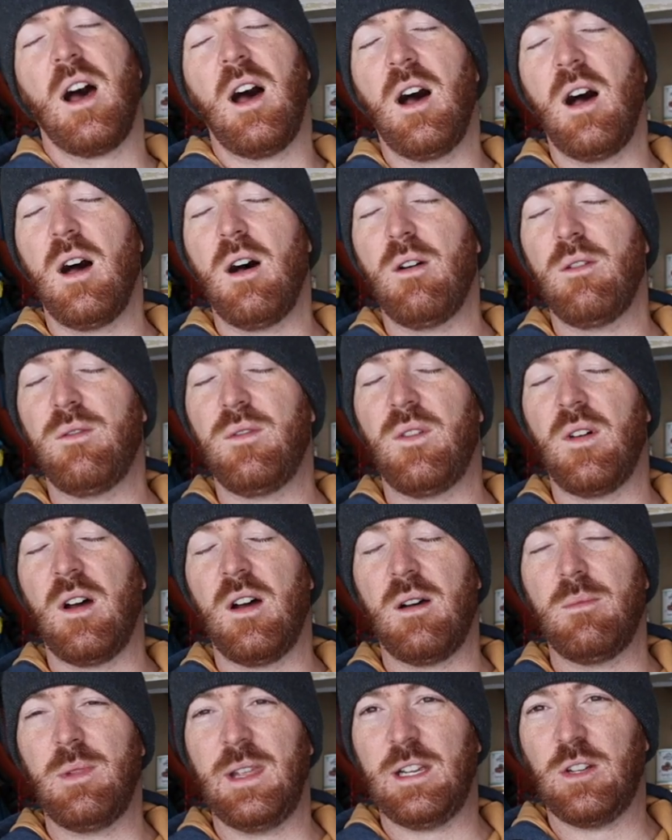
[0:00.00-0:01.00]
of
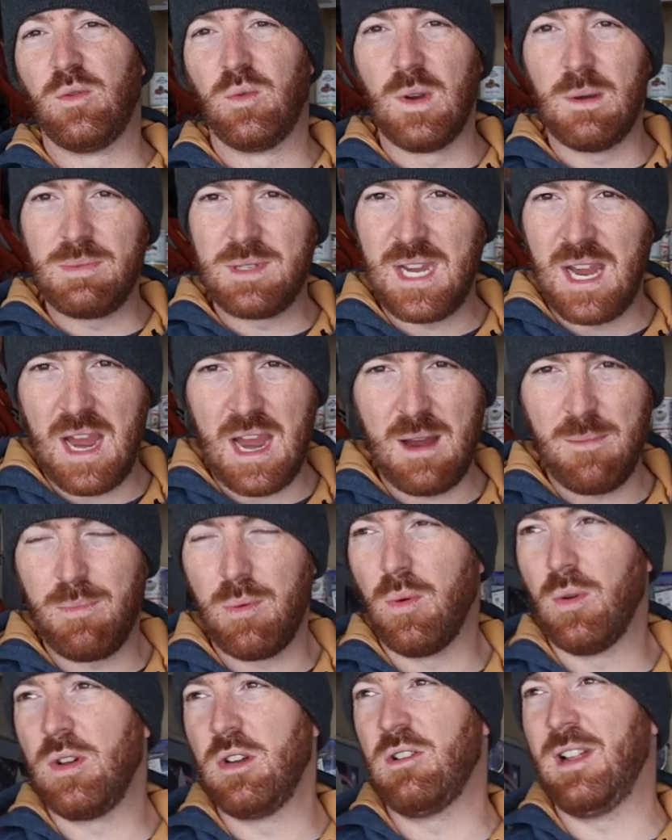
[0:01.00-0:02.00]
um, like grip
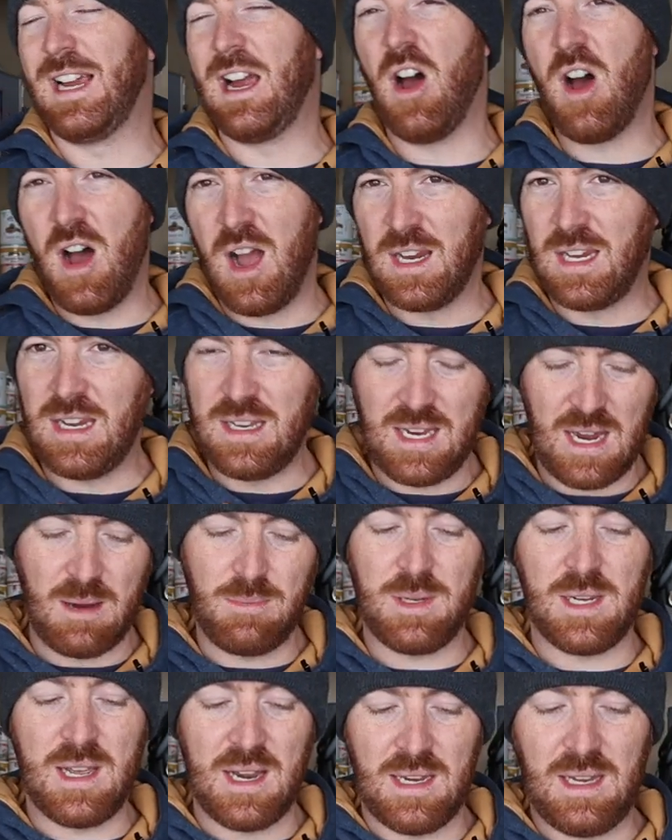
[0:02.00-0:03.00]
tape, or, you know, like hockey
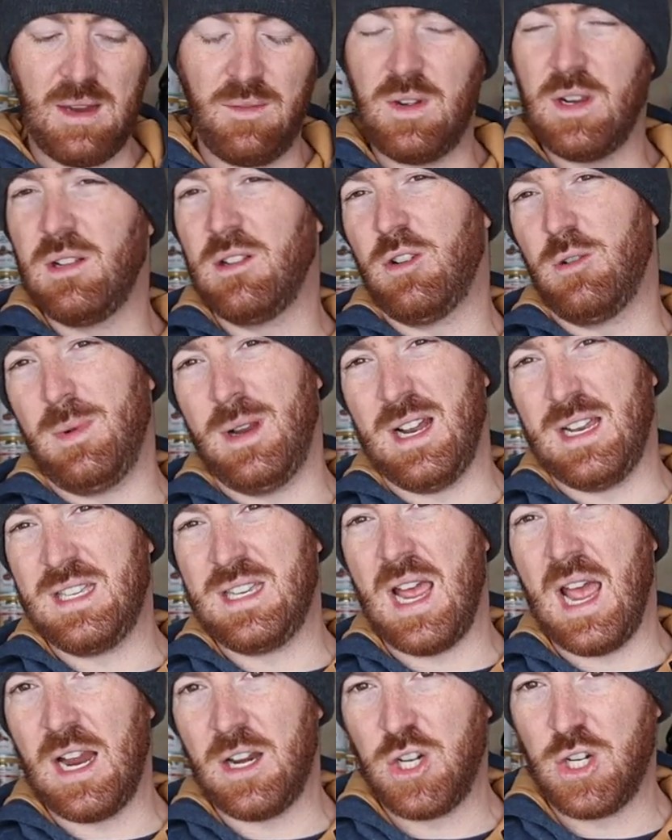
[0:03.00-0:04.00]
tape to kind of give you a little bit of
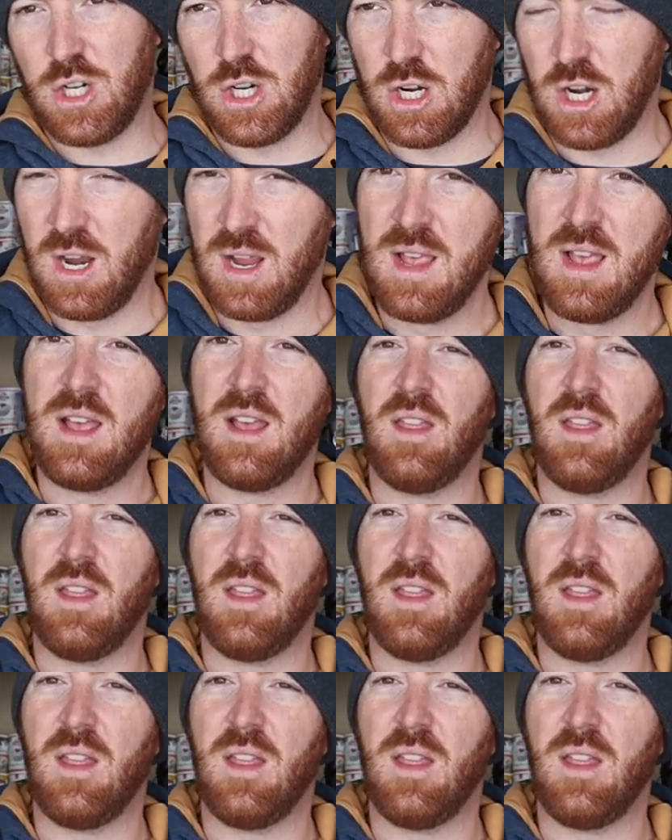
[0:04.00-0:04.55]
texture.